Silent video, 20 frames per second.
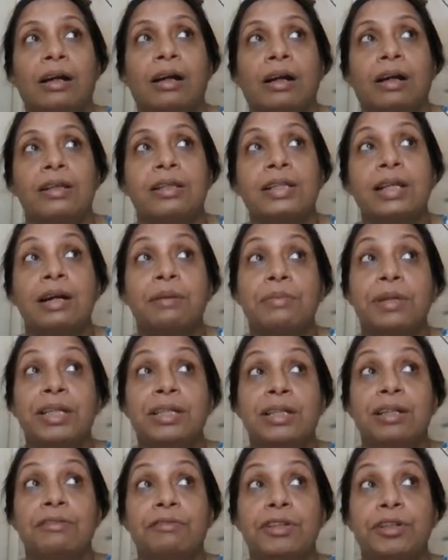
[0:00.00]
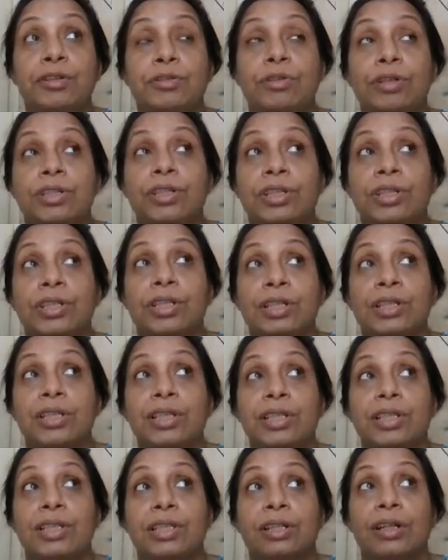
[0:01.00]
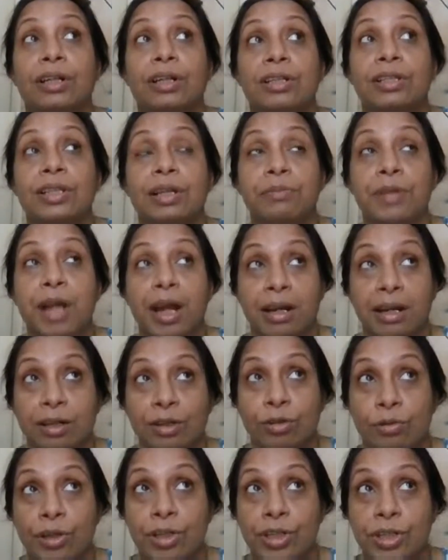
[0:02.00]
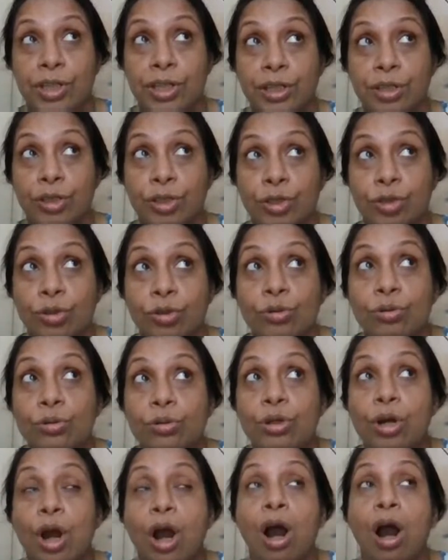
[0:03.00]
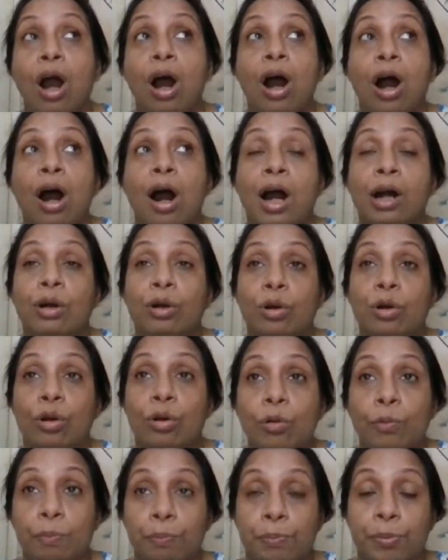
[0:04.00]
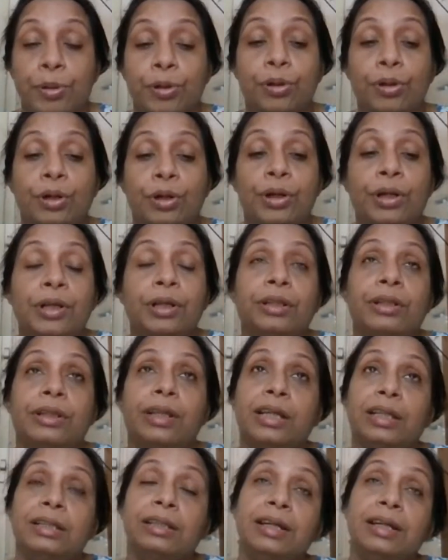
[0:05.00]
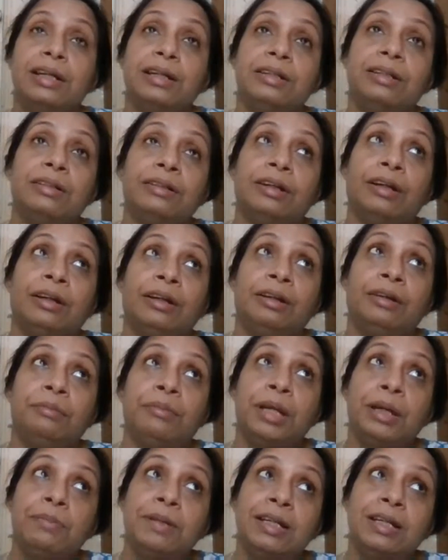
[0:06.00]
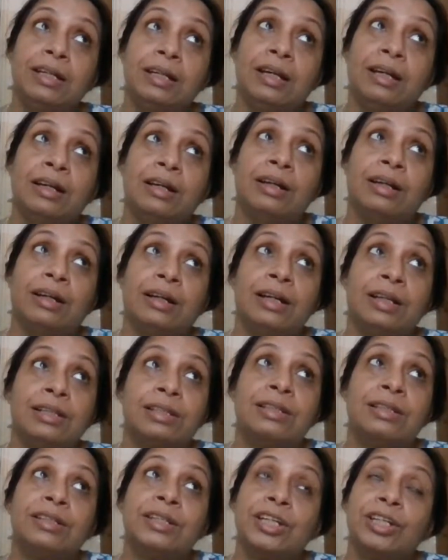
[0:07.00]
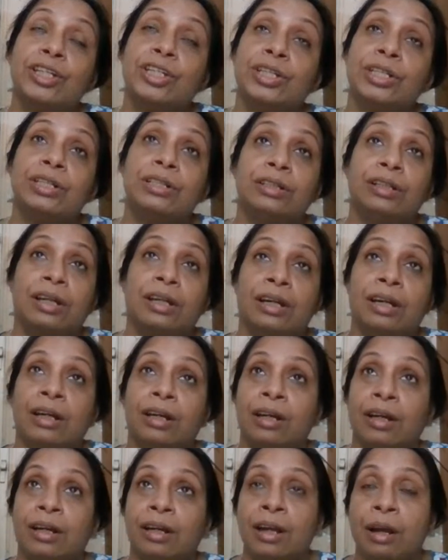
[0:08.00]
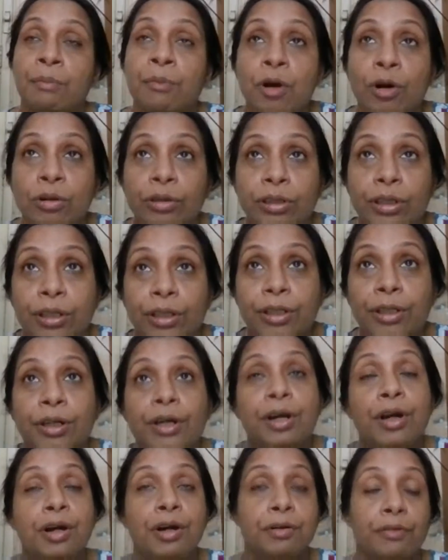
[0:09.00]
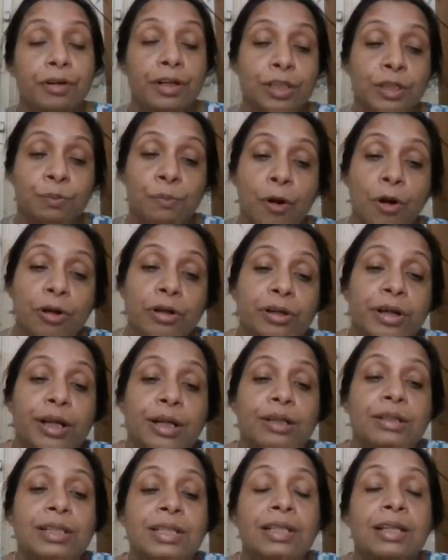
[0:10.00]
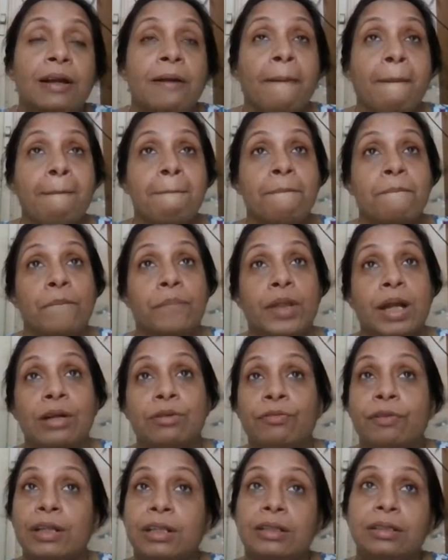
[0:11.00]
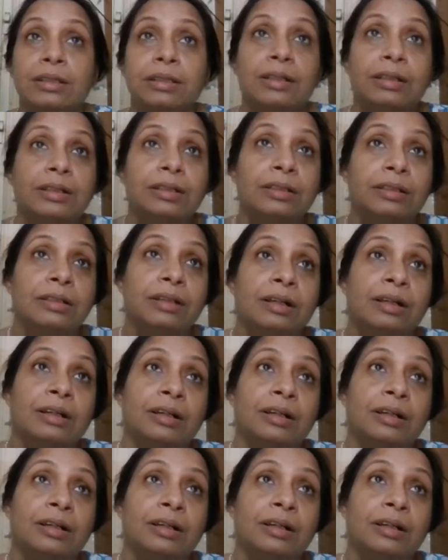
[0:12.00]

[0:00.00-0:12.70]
some interview questions, some direct questions to a group, then there may be hesitation among the respondents that whether their